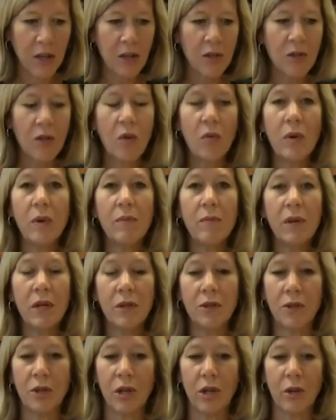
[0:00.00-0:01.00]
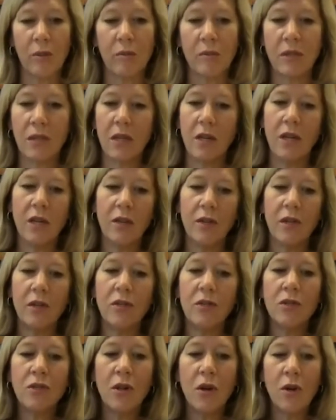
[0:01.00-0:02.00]
So in midterms,
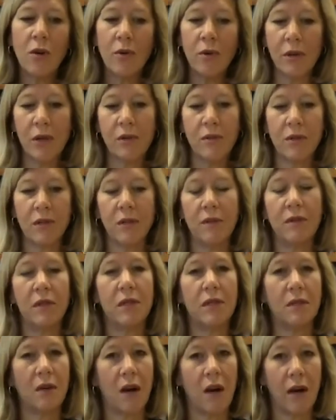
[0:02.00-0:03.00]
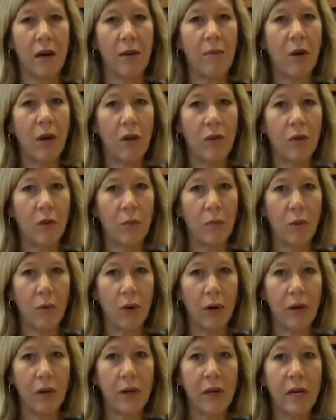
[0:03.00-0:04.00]
there's no use of the time on the
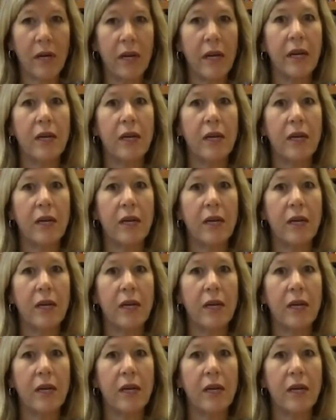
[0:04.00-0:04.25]
board.